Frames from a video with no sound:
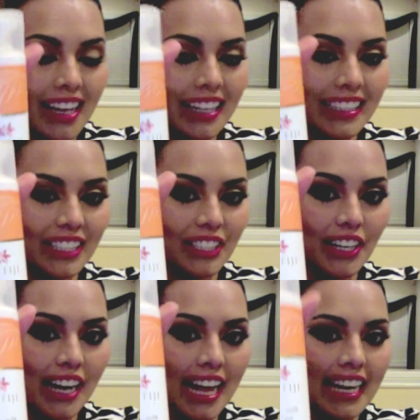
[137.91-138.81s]

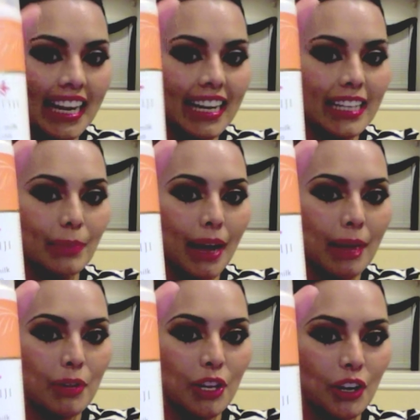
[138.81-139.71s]
conditioner, and it is by
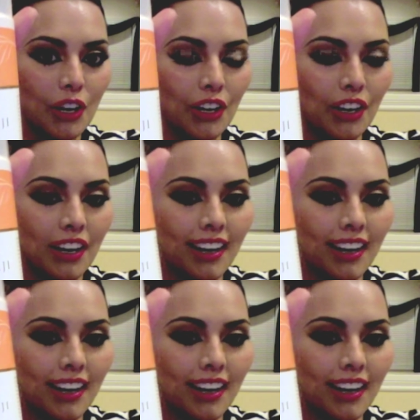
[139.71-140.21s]
Pure